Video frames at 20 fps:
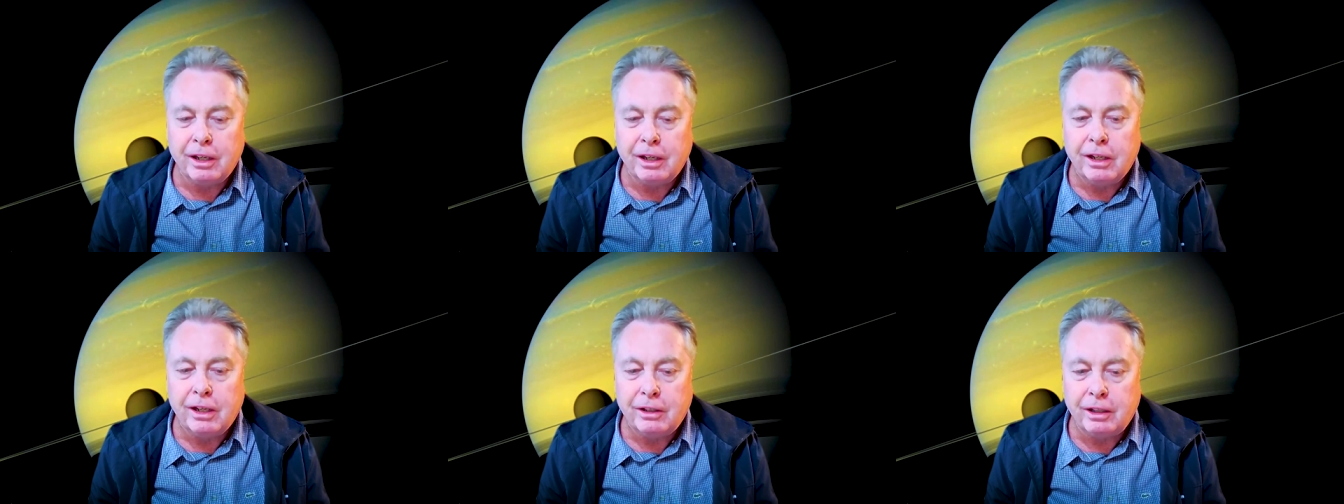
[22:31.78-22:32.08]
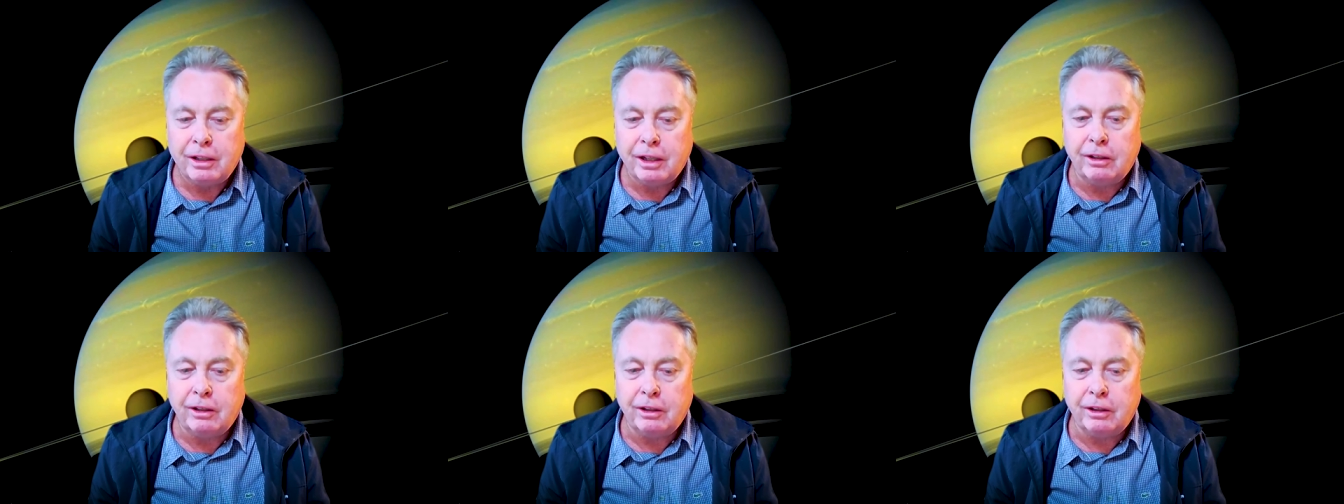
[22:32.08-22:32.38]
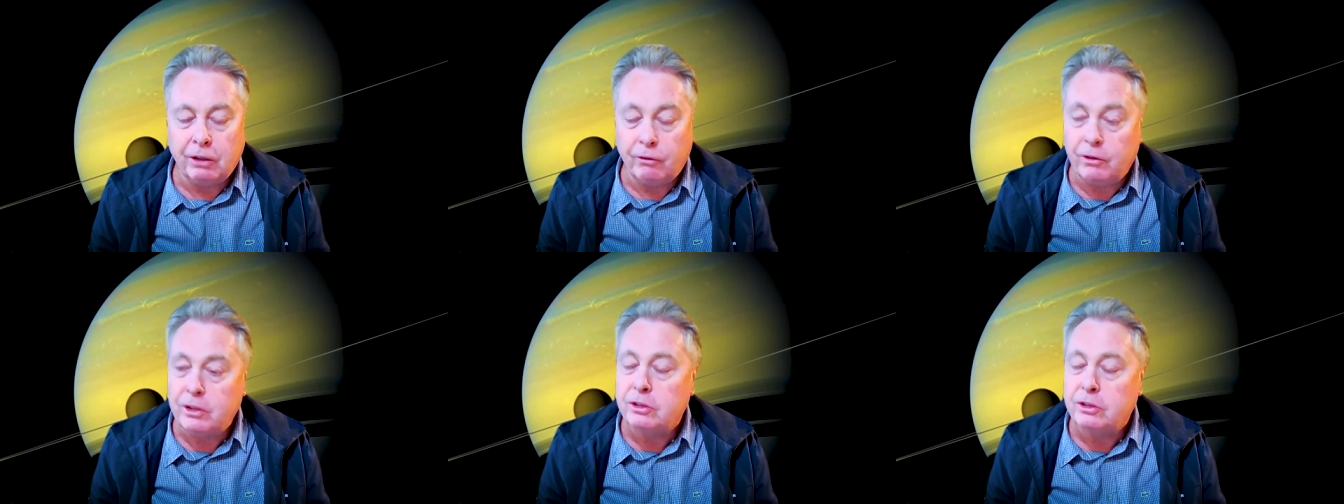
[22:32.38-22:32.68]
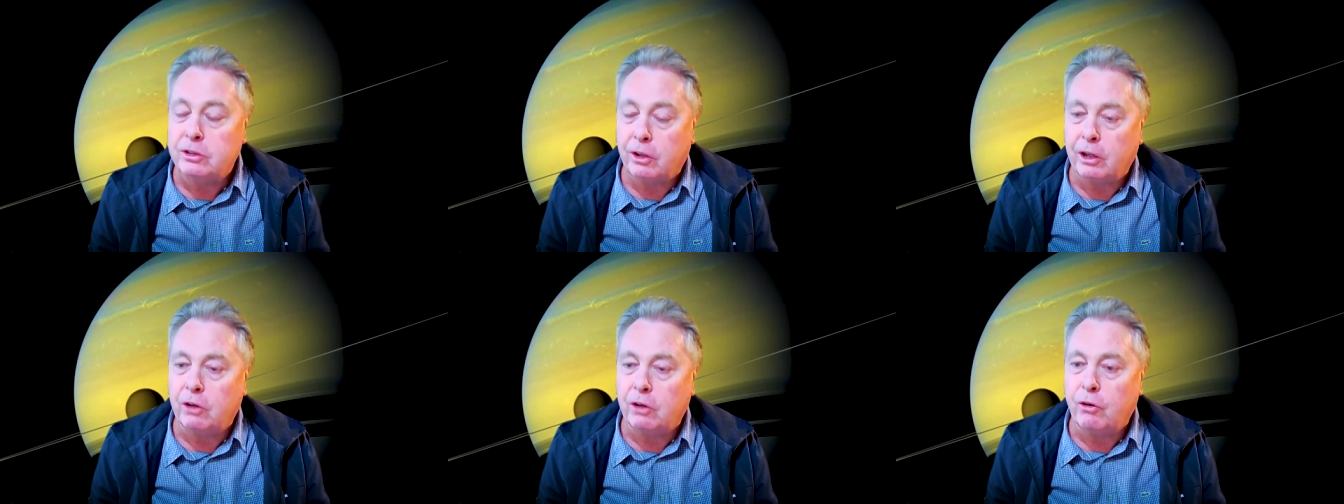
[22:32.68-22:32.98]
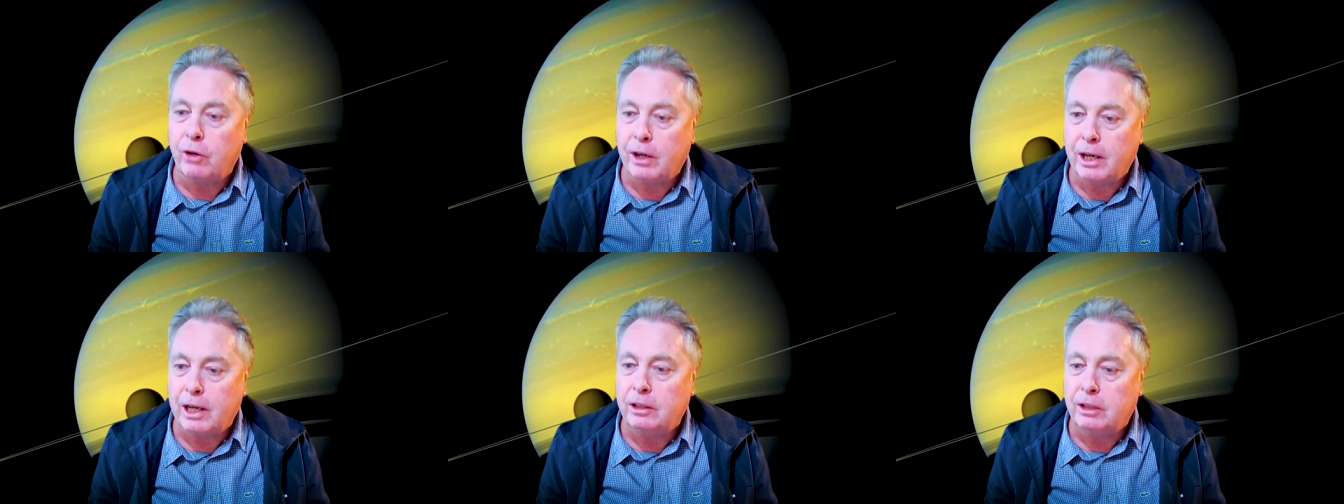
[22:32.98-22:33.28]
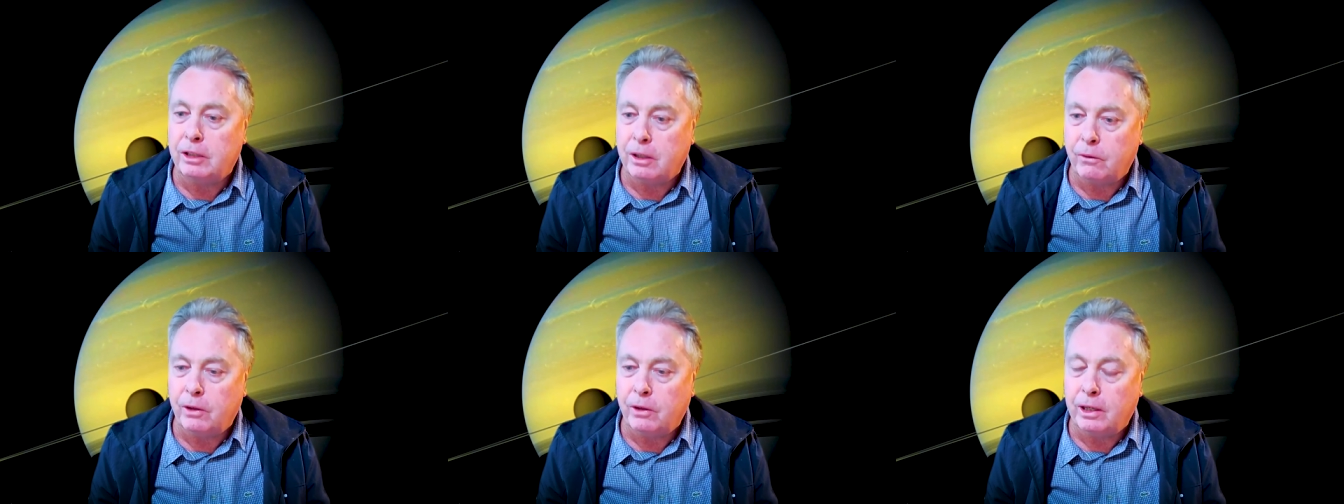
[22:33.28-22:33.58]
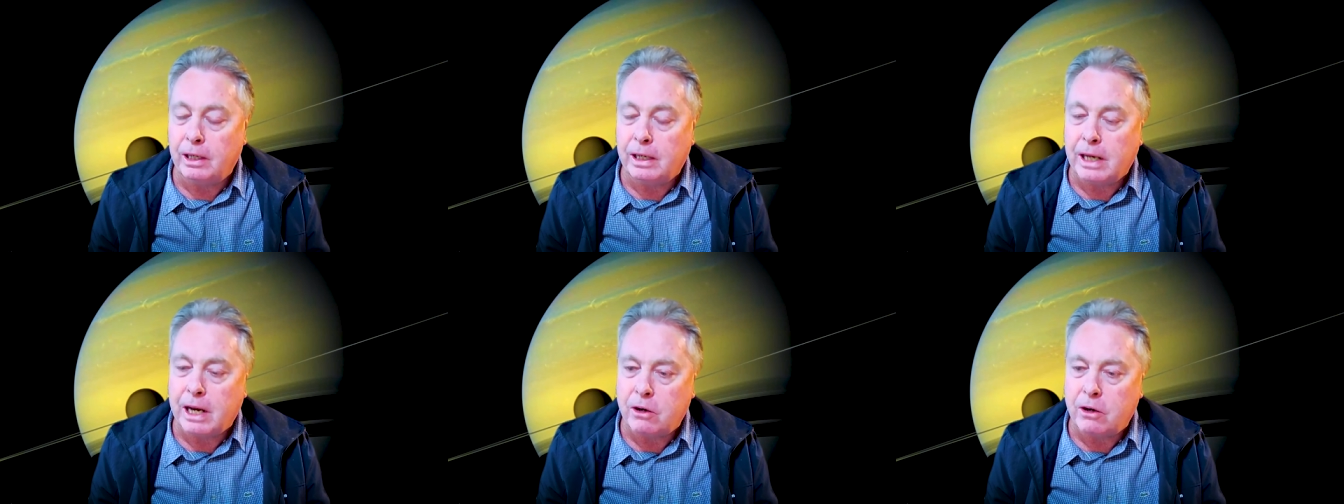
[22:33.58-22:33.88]
that there is a lot of creativity
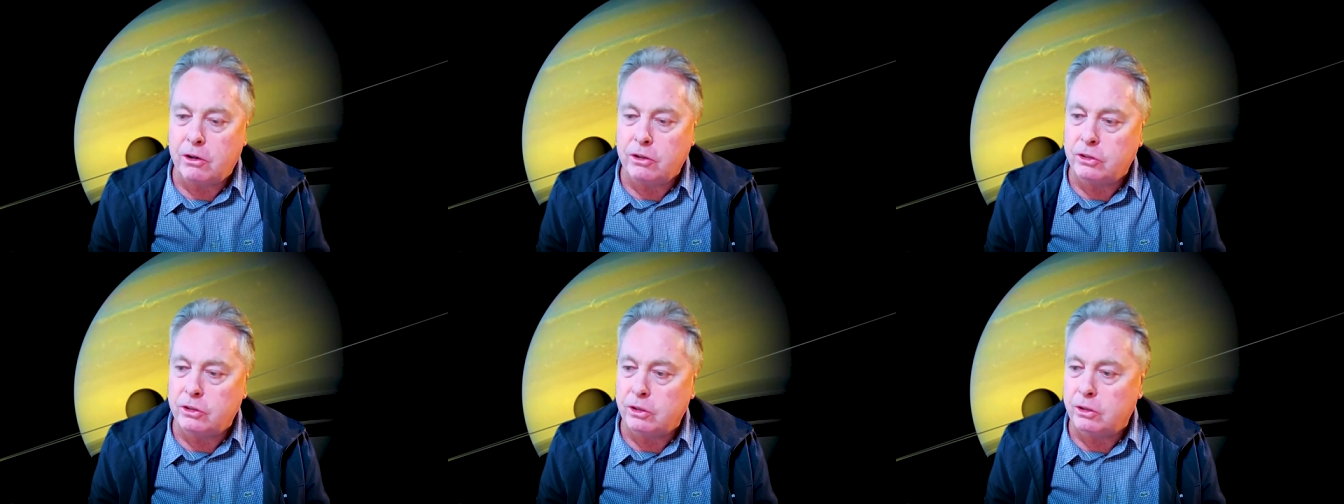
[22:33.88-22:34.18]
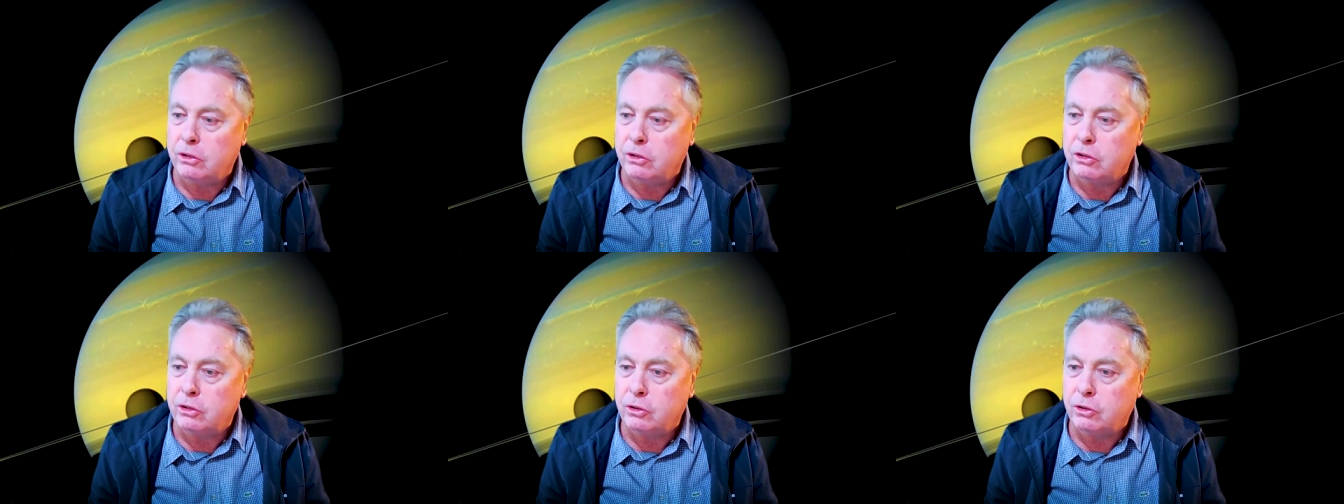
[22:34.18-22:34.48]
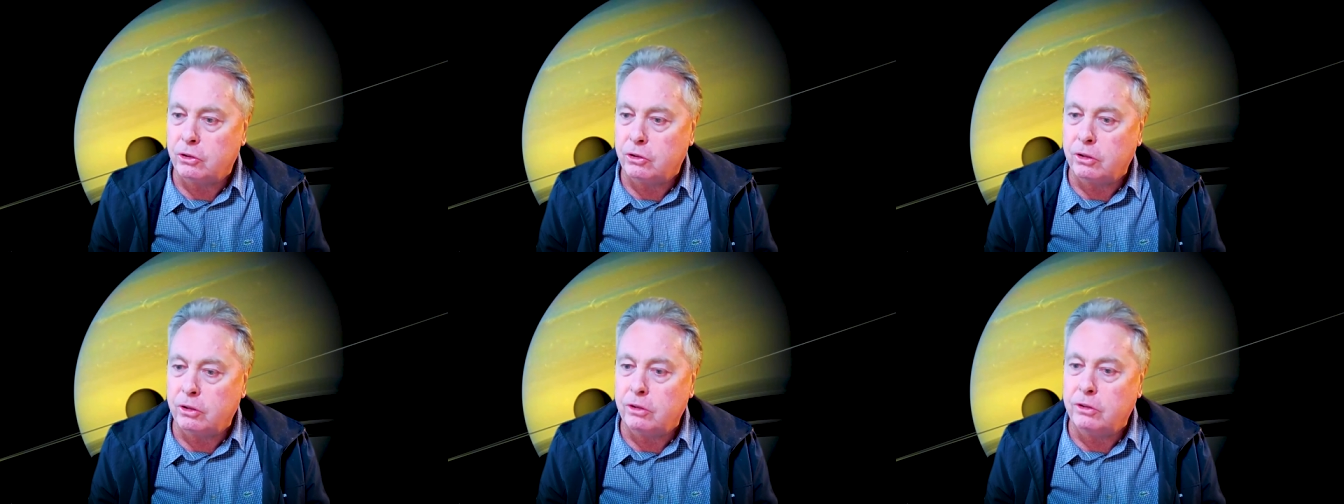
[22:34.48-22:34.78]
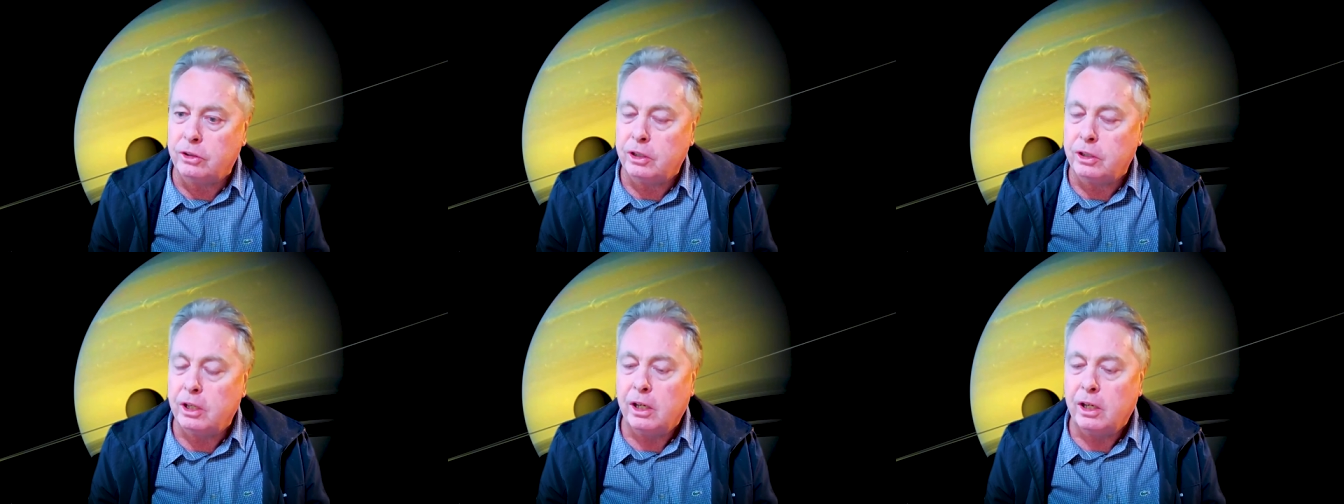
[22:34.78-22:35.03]
encouraged in the students.